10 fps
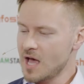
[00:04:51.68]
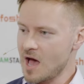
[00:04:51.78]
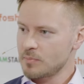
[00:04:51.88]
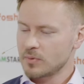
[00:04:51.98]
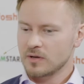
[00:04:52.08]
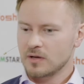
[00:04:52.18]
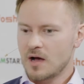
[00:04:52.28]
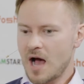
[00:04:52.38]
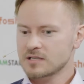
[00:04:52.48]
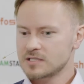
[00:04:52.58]
the app
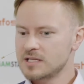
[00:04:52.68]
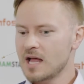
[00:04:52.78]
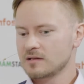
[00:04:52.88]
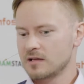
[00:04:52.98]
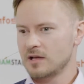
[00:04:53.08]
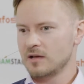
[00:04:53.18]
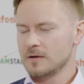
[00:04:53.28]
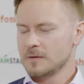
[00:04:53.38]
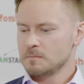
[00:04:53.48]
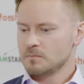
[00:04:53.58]
accidentally
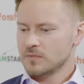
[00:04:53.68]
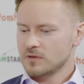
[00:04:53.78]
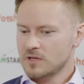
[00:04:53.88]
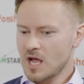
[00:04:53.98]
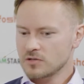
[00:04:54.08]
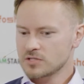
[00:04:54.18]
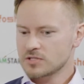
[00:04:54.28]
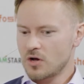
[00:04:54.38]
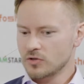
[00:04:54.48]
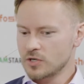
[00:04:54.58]

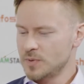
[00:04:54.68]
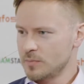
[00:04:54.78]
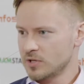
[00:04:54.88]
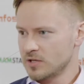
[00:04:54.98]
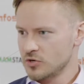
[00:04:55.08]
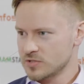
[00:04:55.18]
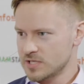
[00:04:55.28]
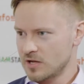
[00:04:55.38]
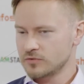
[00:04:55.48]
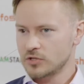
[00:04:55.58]
tells other people and
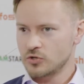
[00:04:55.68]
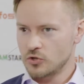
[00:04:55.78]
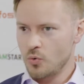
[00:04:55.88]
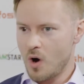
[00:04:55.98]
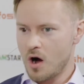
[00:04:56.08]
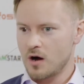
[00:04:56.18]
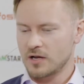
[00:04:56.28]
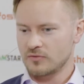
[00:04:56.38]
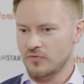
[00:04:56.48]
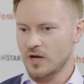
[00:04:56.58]
yourself that you
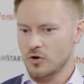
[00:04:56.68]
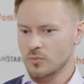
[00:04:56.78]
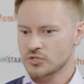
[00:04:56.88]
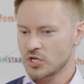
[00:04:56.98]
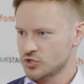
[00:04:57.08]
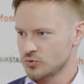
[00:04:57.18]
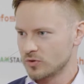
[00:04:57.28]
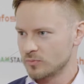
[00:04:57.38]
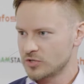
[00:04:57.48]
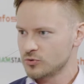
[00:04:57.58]
are, in fact,
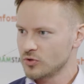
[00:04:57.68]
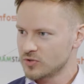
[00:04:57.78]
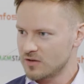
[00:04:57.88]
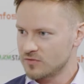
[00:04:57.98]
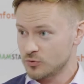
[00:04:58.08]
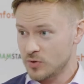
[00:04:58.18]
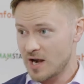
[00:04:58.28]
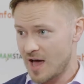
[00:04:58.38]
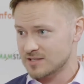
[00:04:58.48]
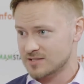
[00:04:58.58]
homosexual, but you don't even
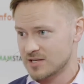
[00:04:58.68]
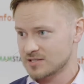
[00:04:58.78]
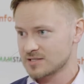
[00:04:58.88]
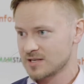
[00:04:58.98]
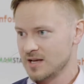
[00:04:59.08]
realize this.